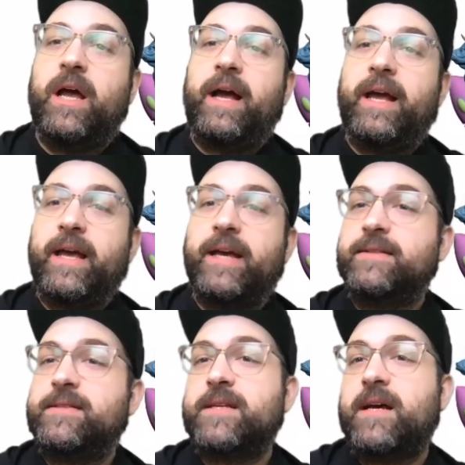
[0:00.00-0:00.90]

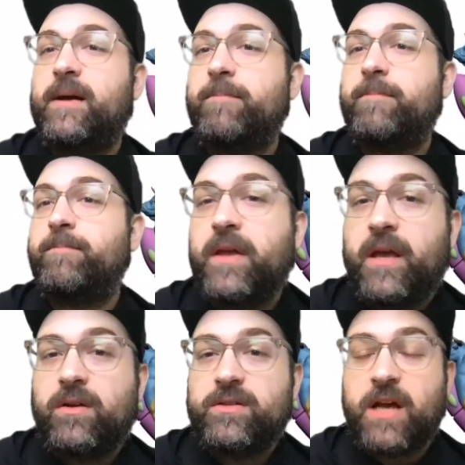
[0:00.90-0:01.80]
And
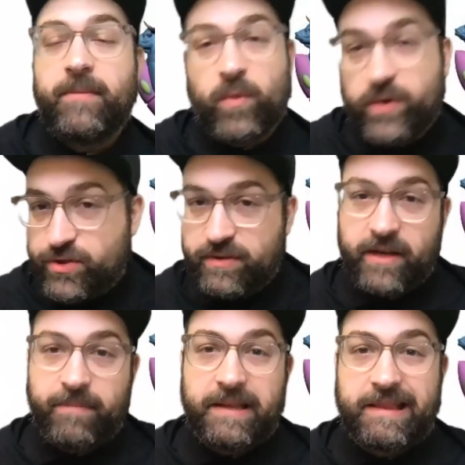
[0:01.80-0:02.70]
Tell me what you think
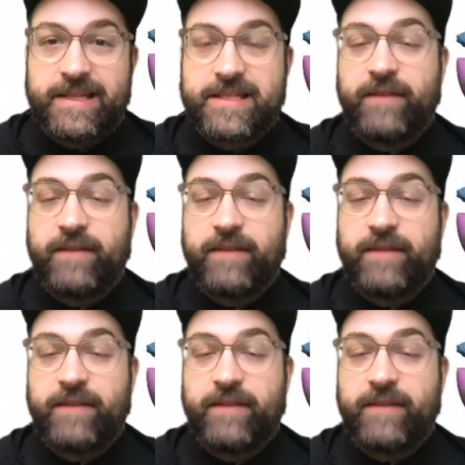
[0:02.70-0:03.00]
about this.